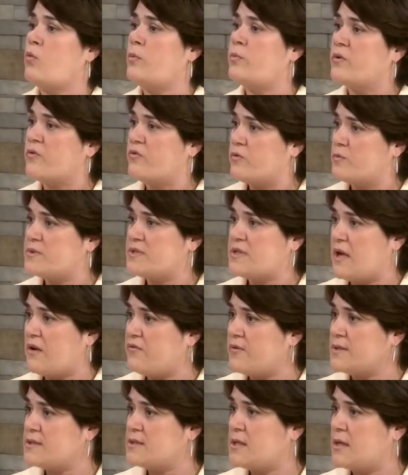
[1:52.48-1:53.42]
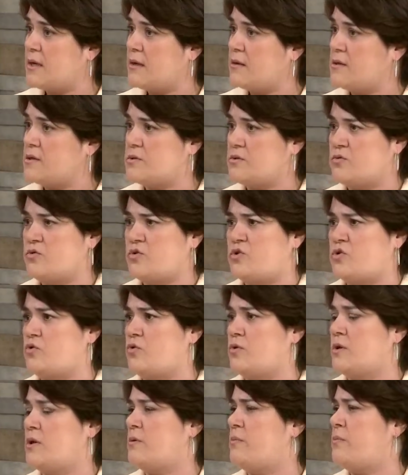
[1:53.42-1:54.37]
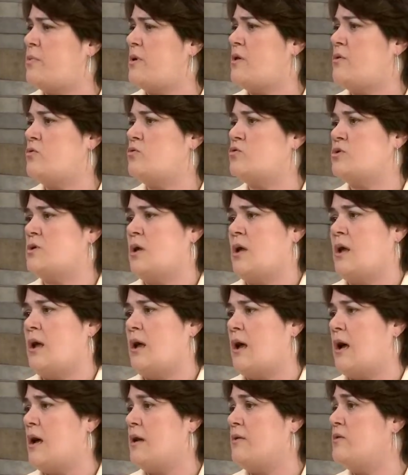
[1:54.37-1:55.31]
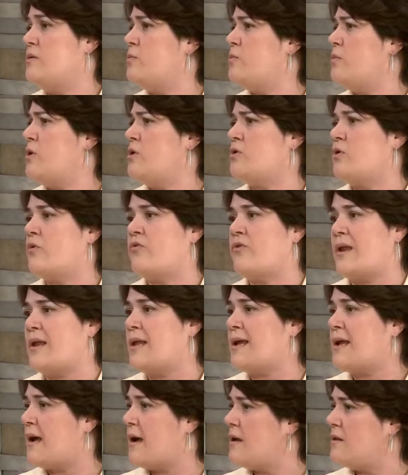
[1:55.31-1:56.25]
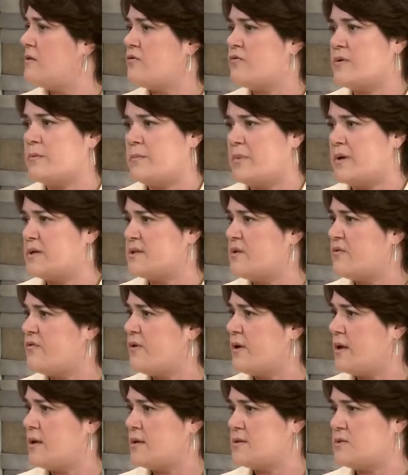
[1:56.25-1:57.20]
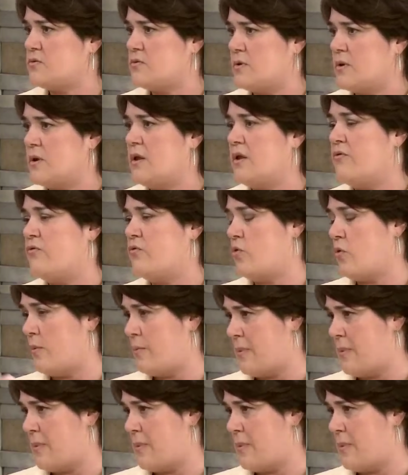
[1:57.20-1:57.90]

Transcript: we perform safety studies to ensure that the products are devoid of any kind of adverse effects if you